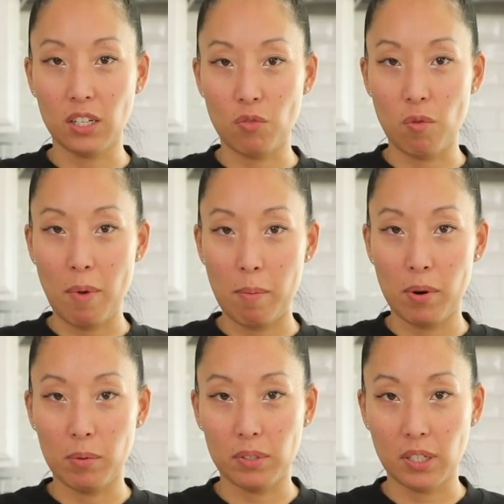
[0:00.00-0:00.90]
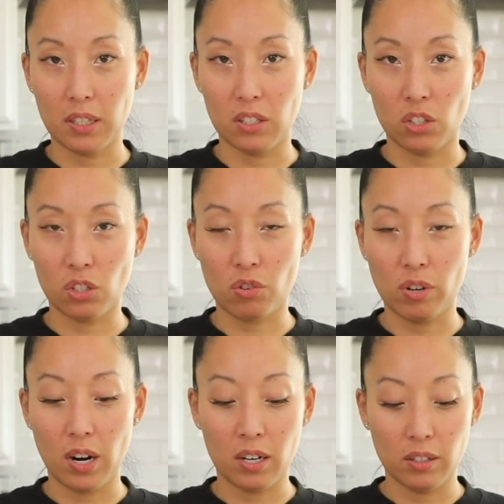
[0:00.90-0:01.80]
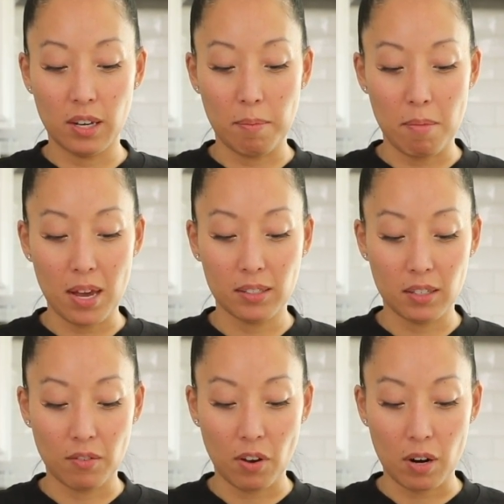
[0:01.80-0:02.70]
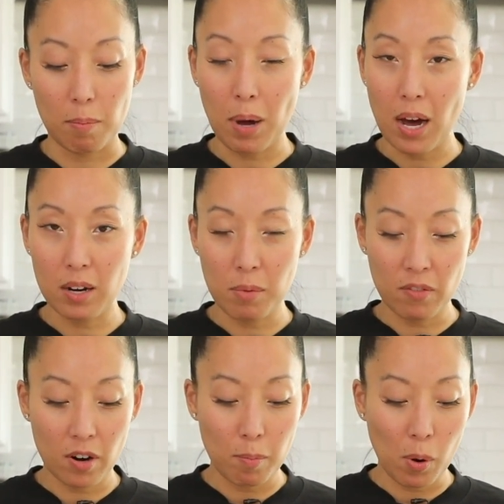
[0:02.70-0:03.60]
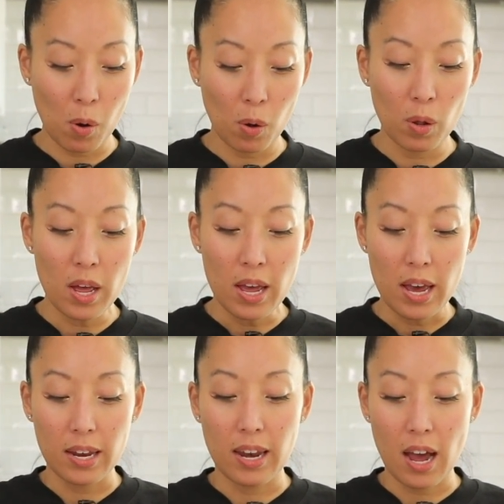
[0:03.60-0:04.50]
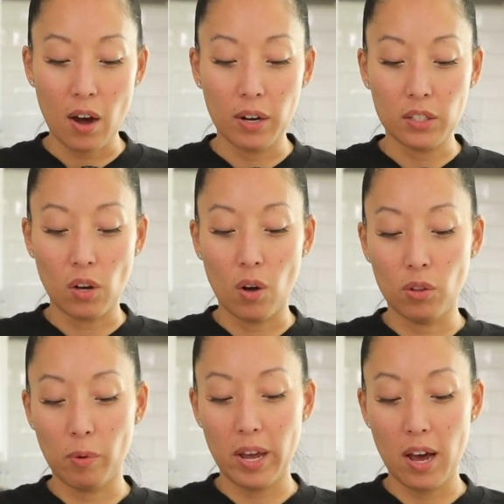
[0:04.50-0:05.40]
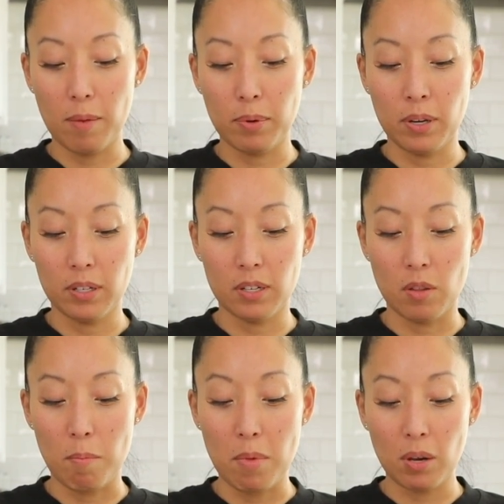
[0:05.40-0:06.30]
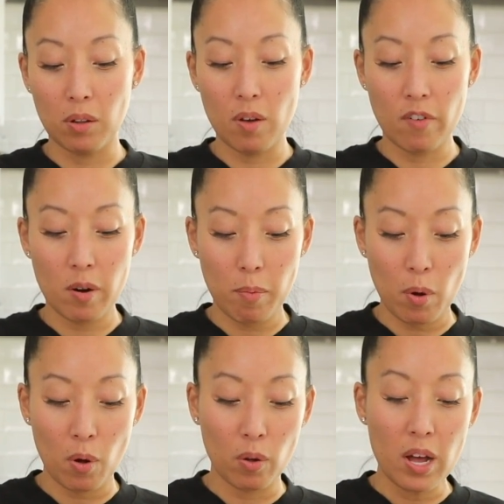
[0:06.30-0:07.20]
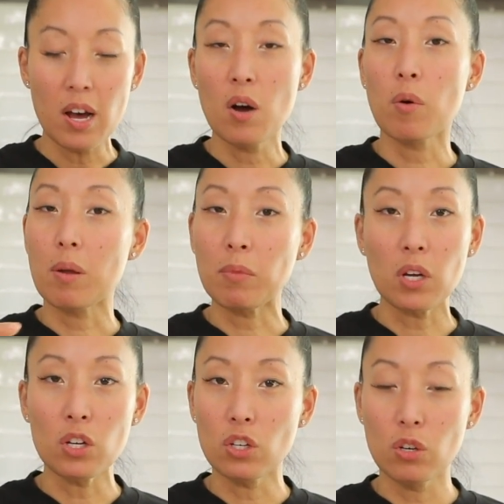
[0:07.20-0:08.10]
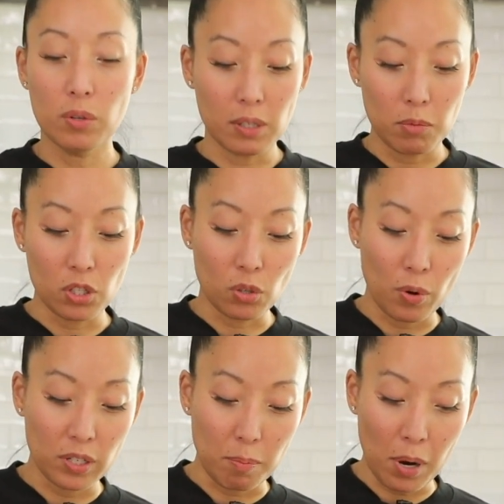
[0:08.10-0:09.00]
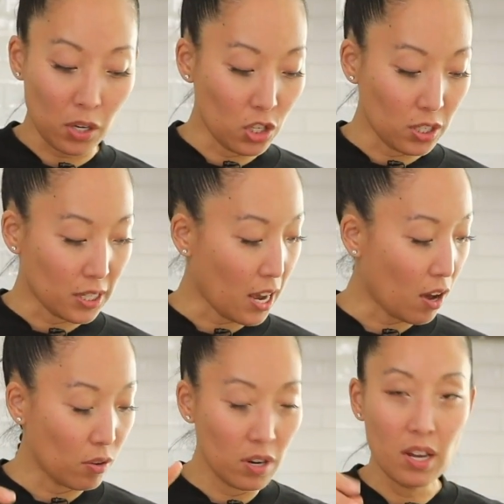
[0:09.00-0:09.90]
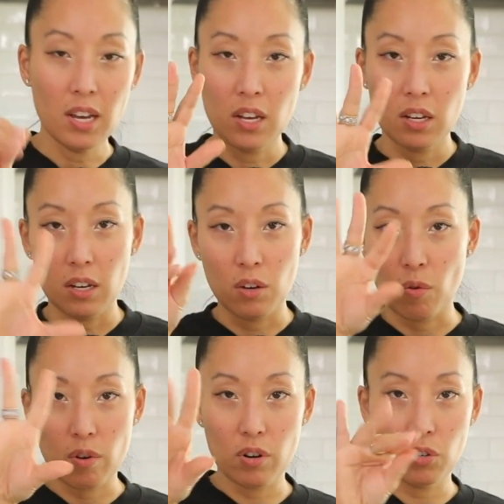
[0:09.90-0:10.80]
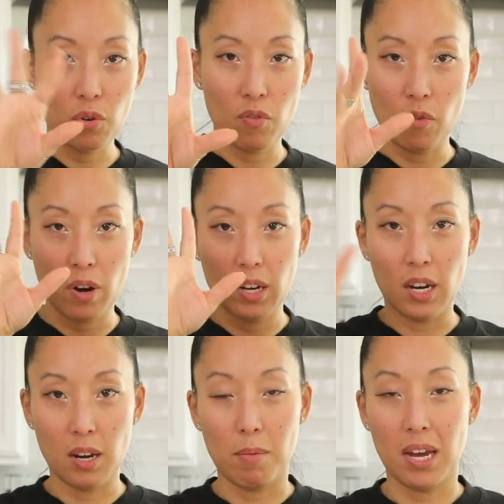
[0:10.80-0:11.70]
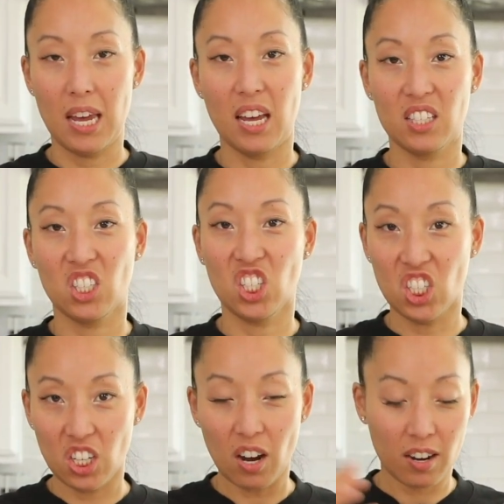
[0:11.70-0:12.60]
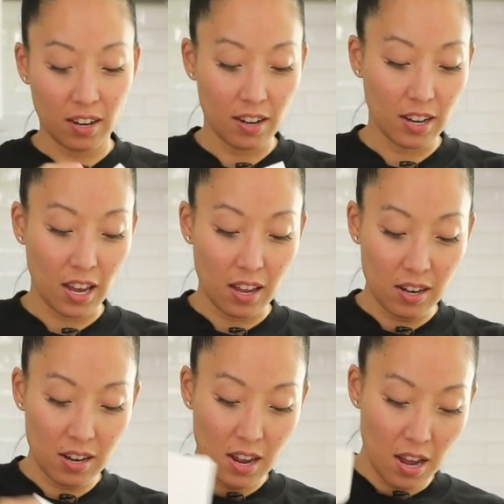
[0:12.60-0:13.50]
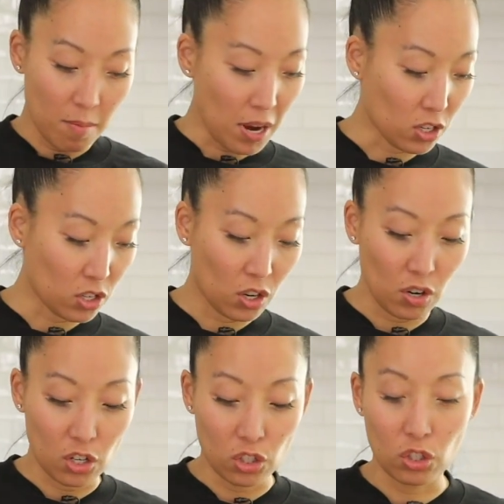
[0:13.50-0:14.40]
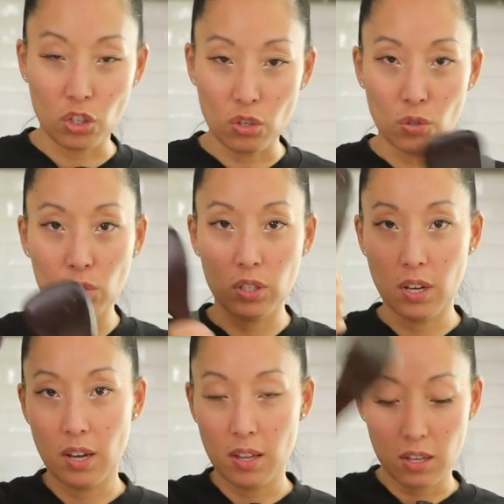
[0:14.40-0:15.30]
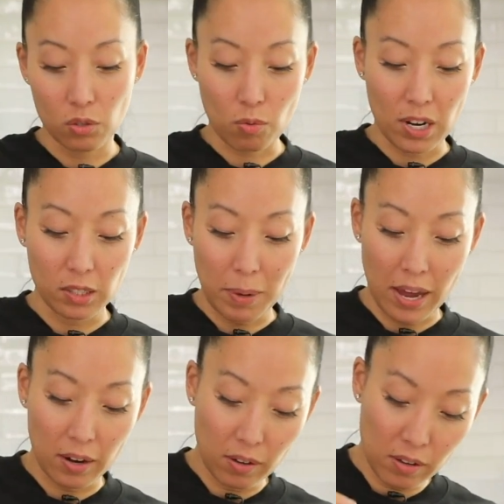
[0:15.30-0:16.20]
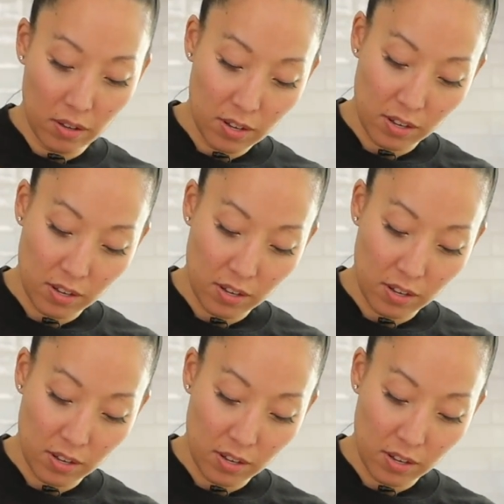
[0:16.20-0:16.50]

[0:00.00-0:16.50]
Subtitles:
can remember, it was like this scraggly mess at the very bottom of our bowl, and now it's all the way up to the middle of our bowl. What I'm gonna do is I'm just going to punch it down. In order to avoid getting my hand stuck again, I'm actually going to just use this rice paddle.